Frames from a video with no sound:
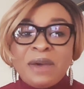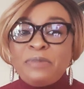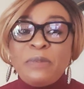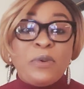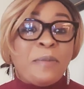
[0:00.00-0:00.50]

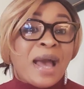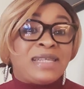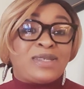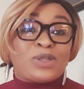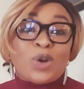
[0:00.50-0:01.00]
People
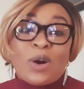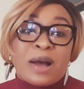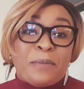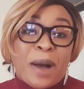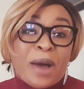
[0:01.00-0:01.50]
might talk
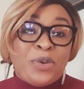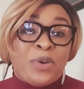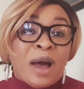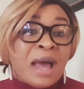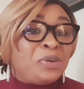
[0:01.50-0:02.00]
about you
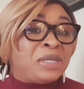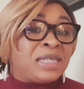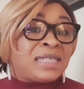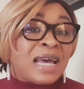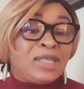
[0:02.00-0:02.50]
and you
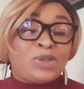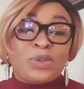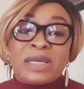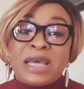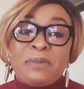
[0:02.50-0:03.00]
decide to
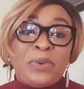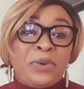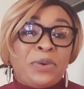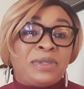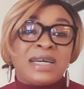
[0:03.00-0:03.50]
keep
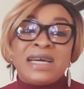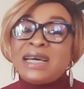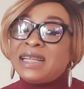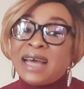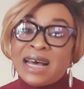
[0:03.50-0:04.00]
nude.
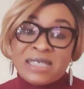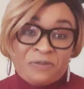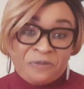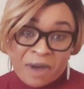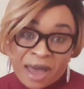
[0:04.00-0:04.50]
That's
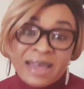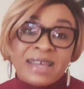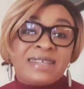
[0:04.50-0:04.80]
fine.